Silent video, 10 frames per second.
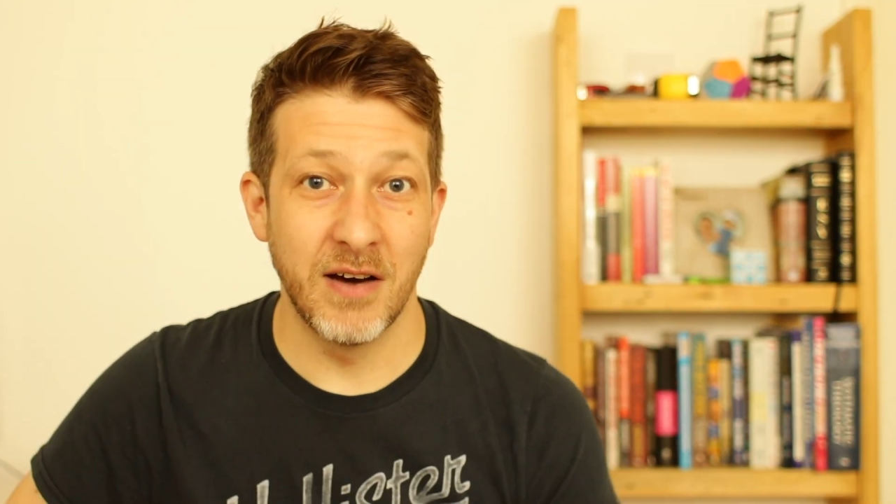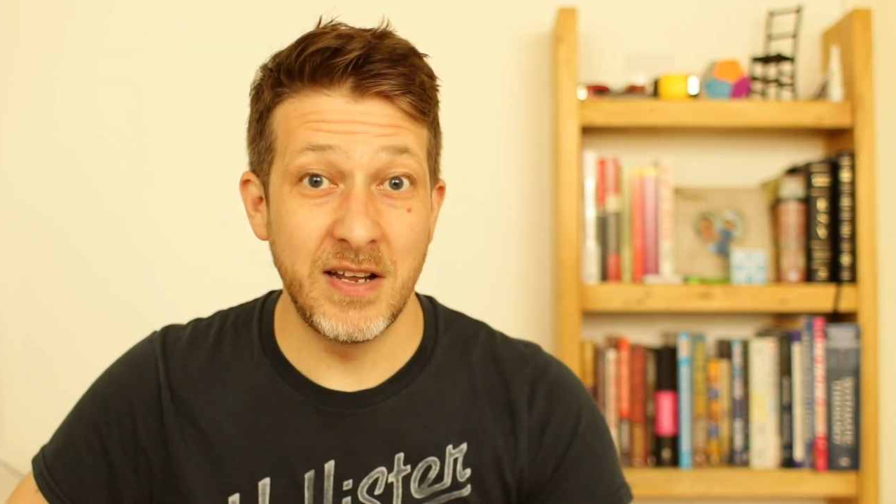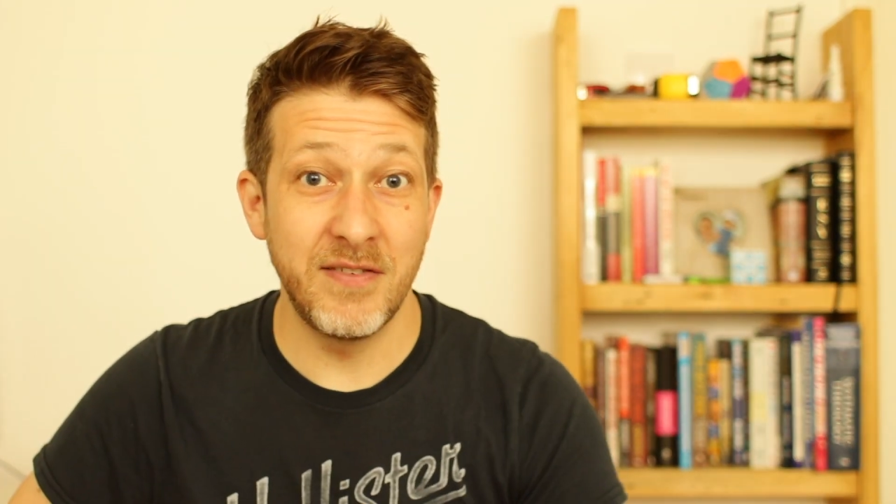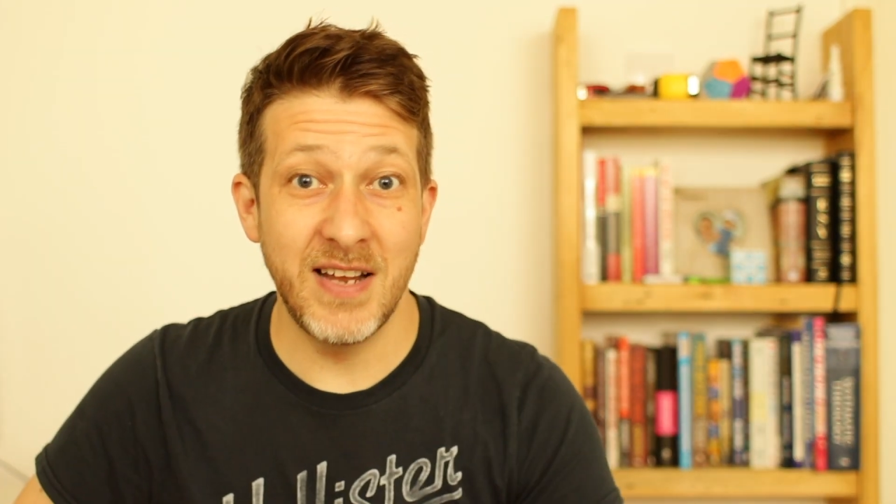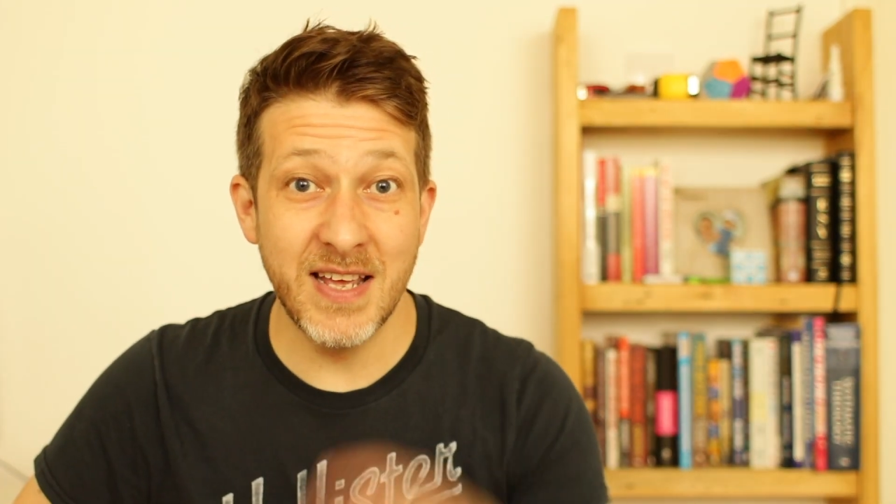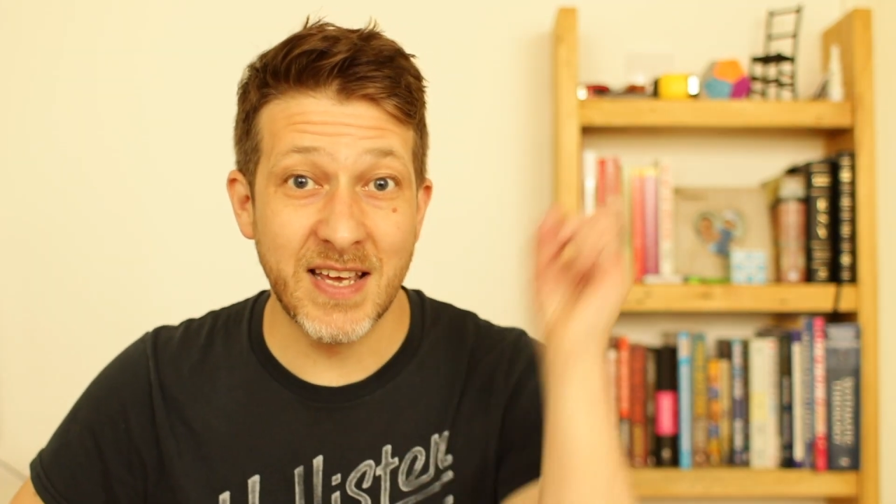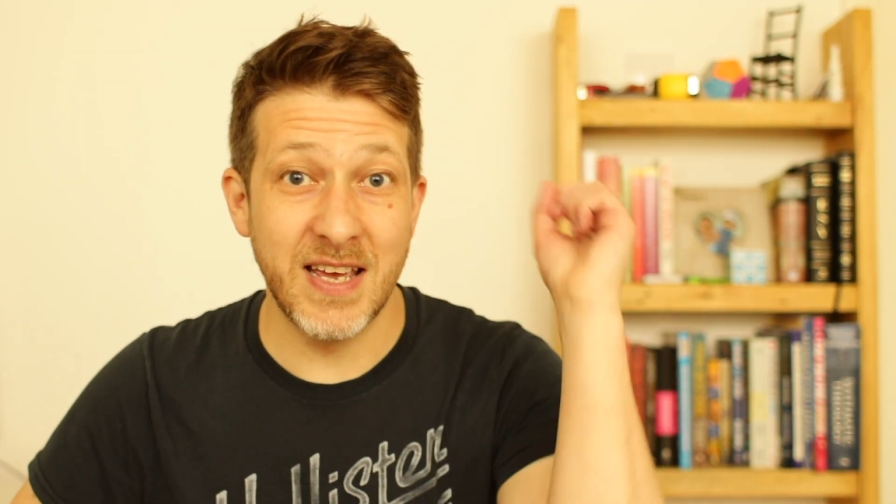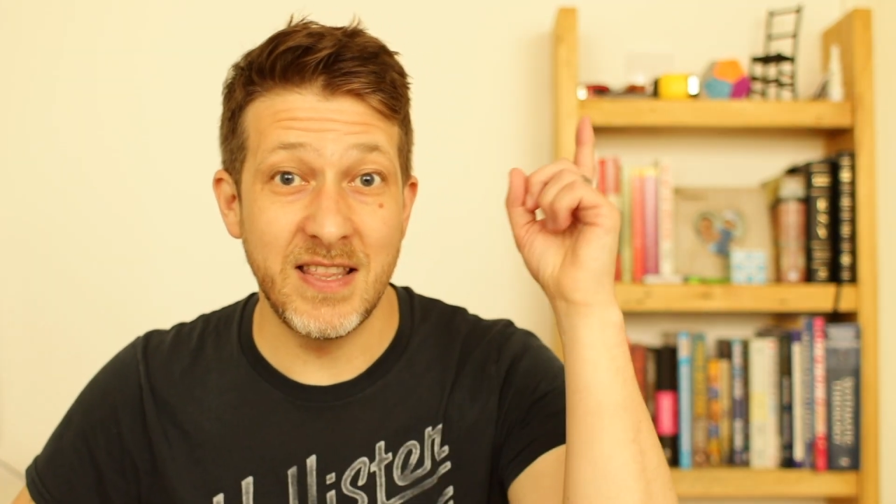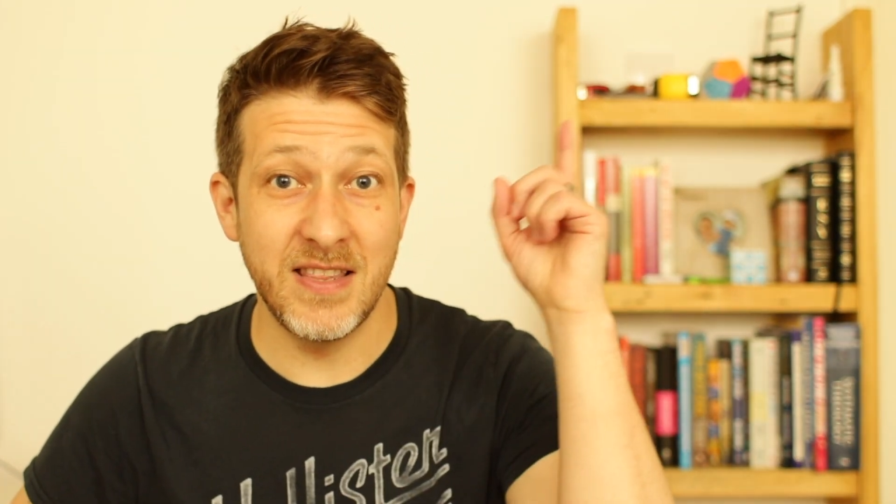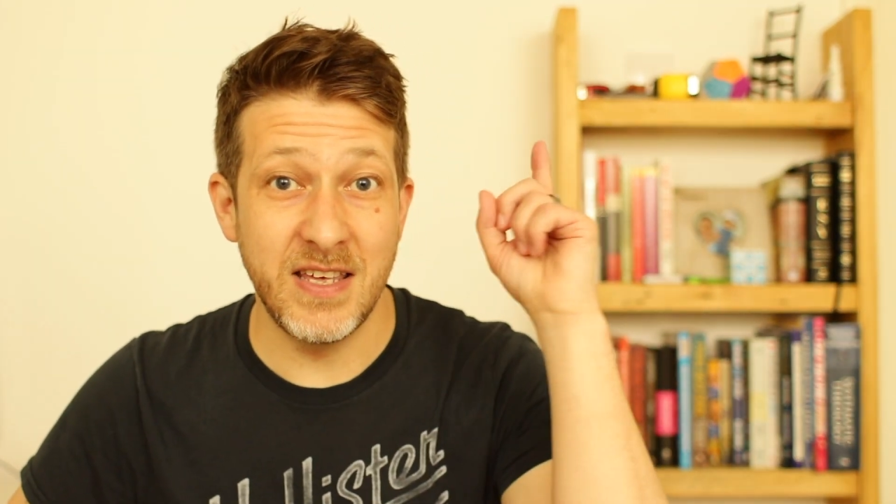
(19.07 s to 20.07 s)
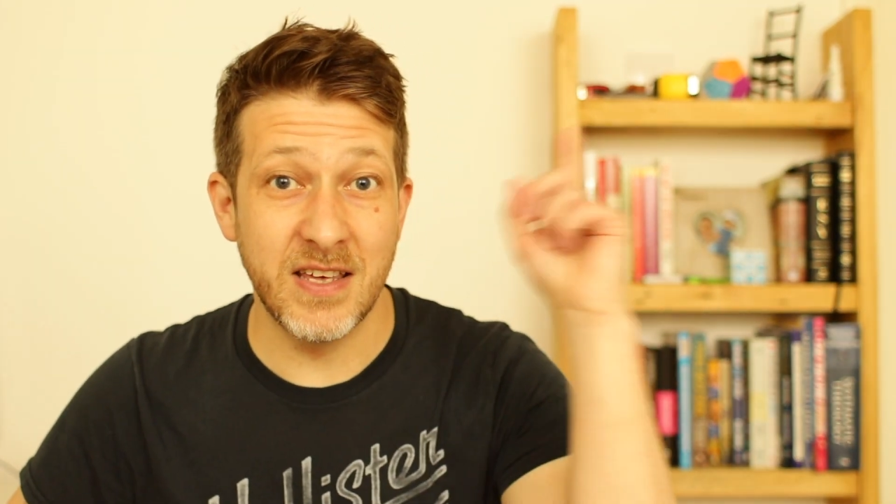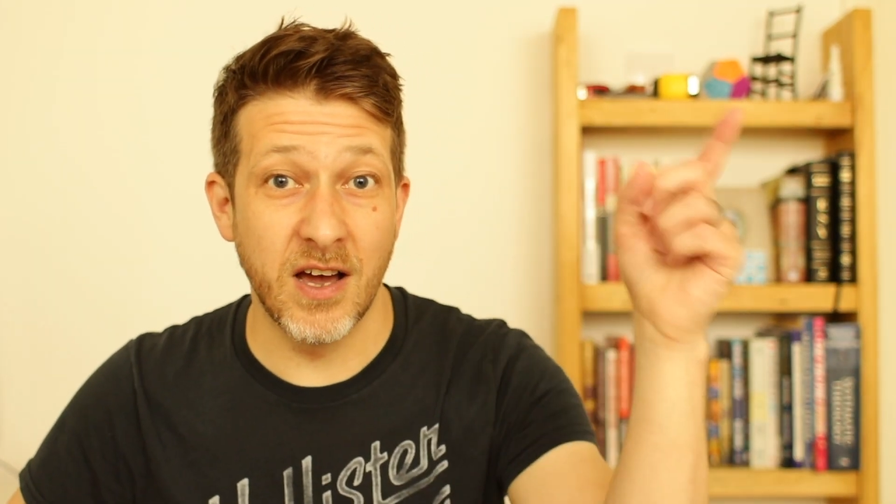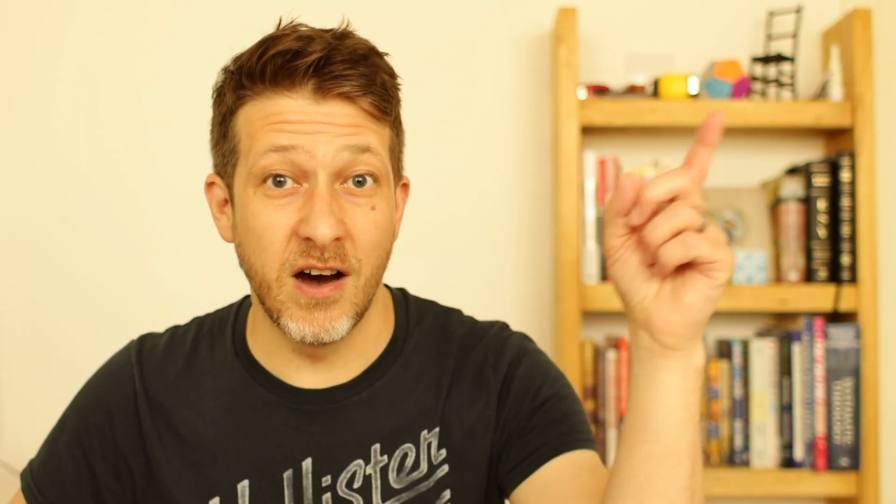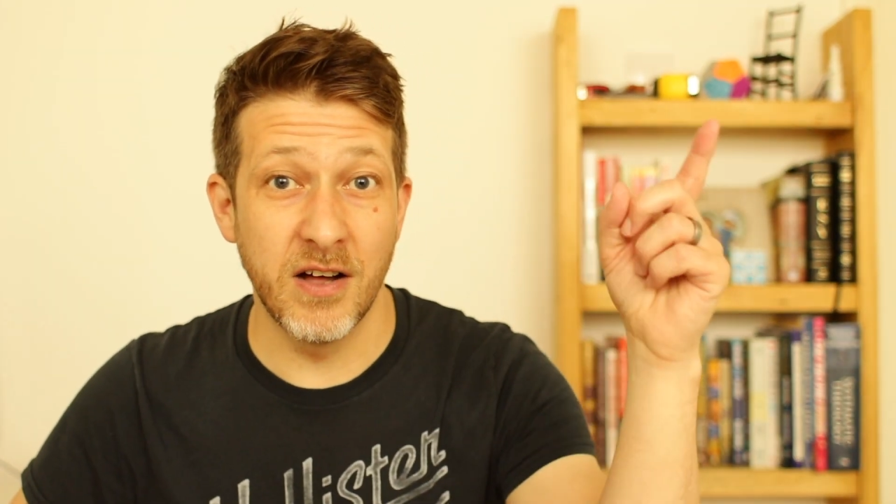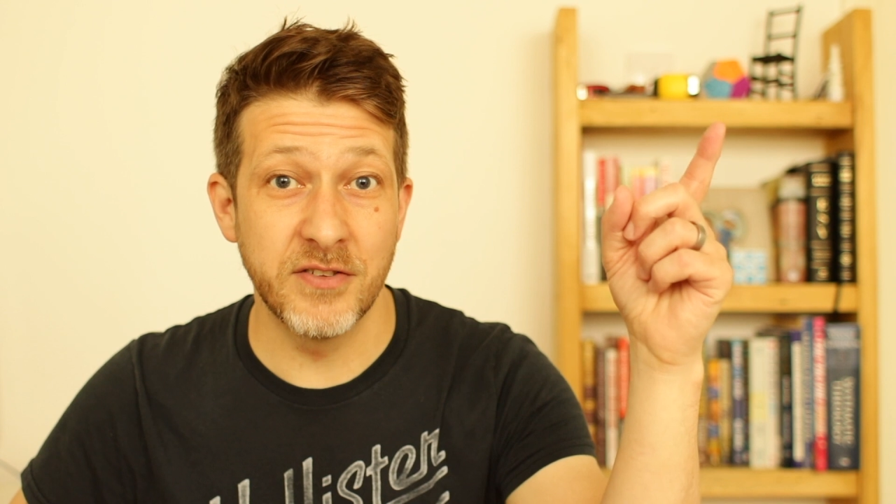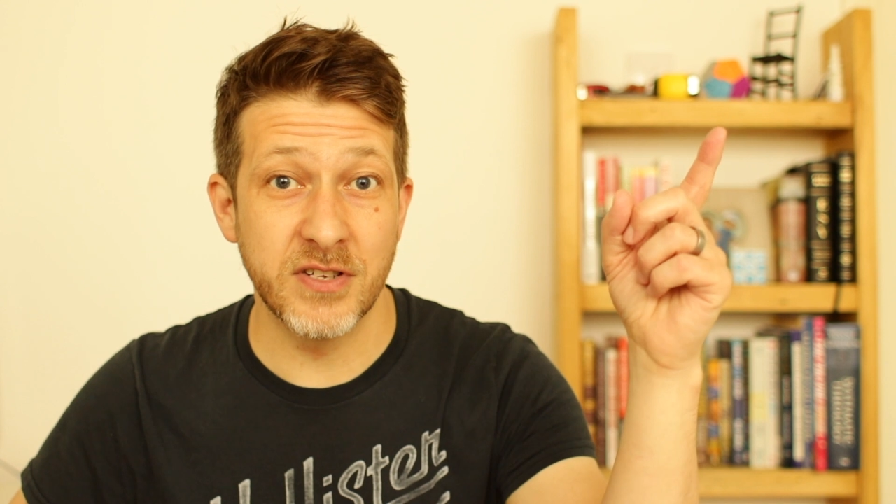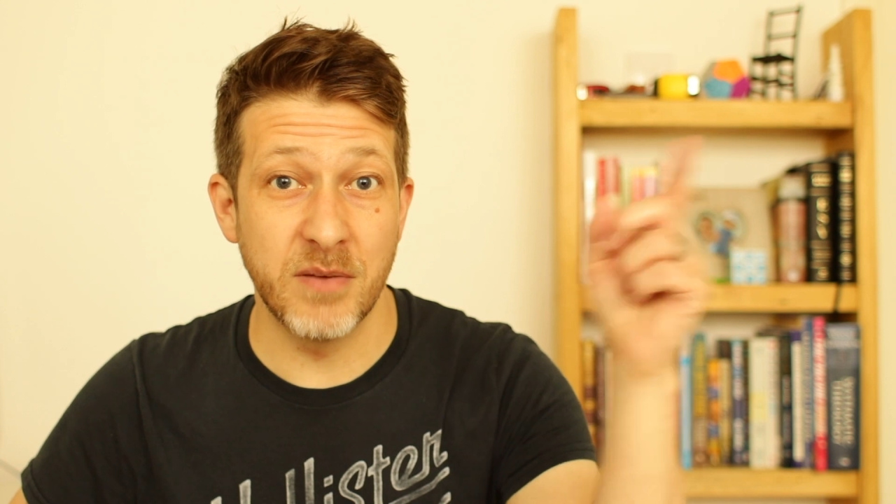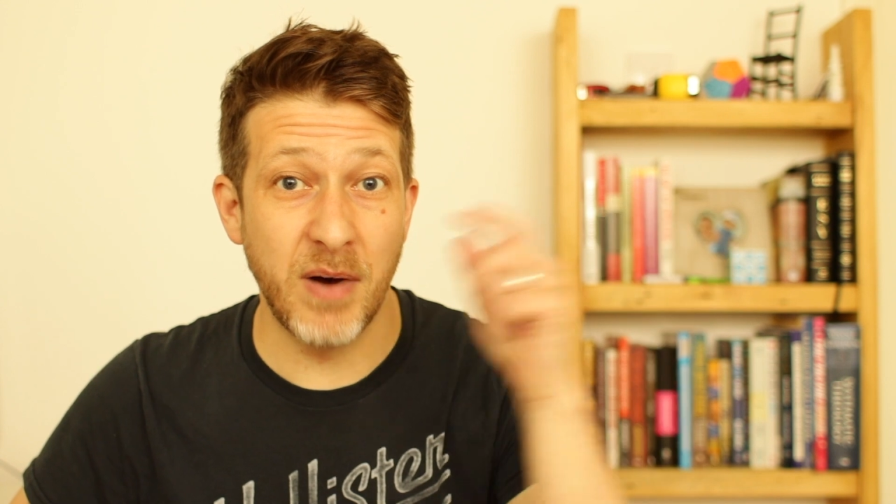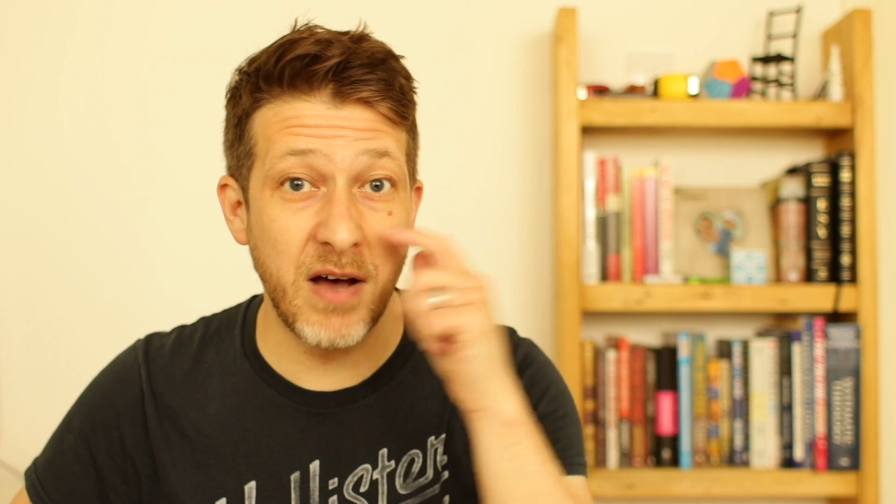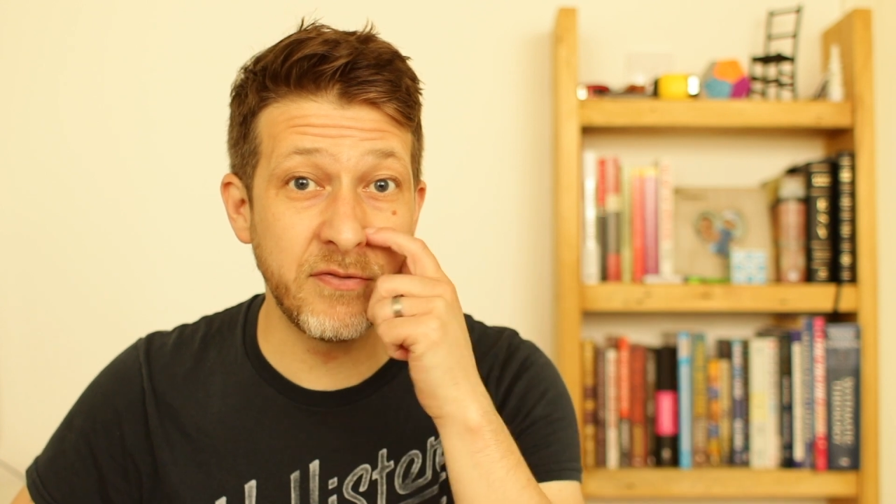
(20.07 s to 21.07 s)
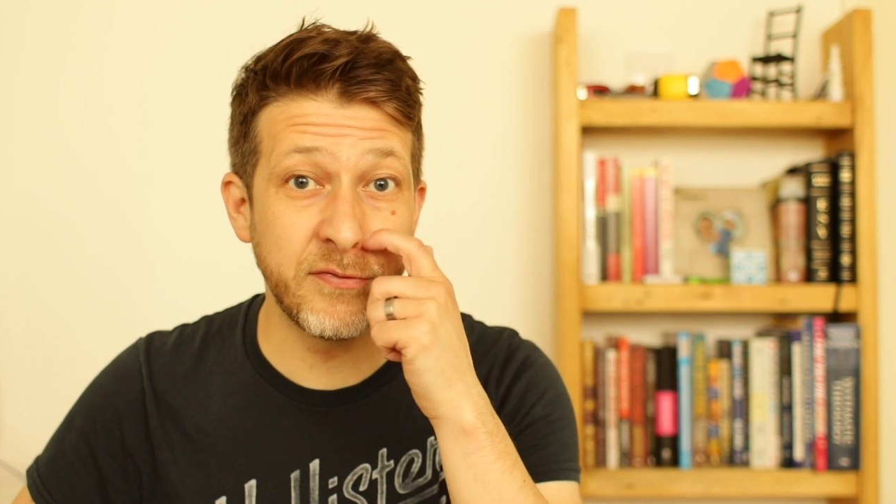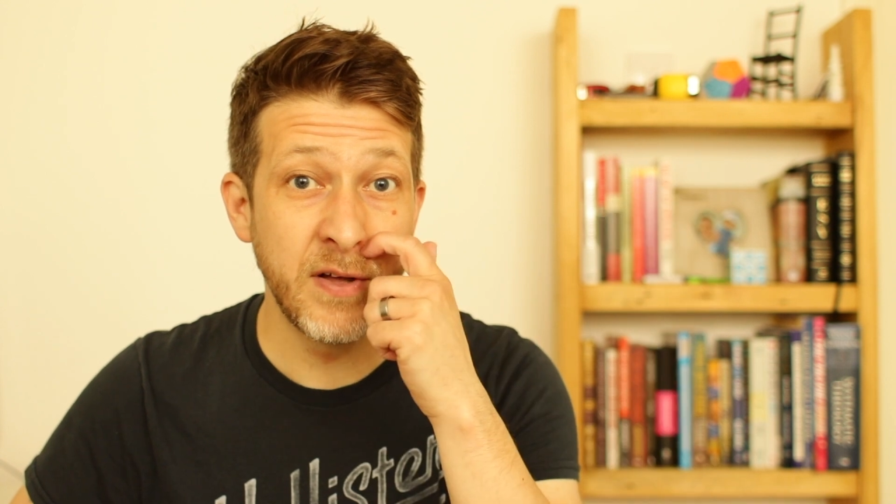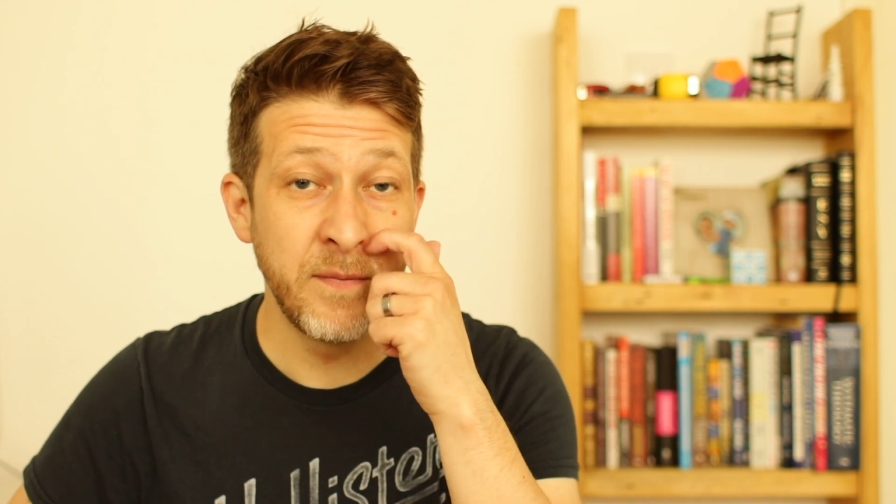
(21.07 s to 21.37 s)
I'll leave a link in the cards above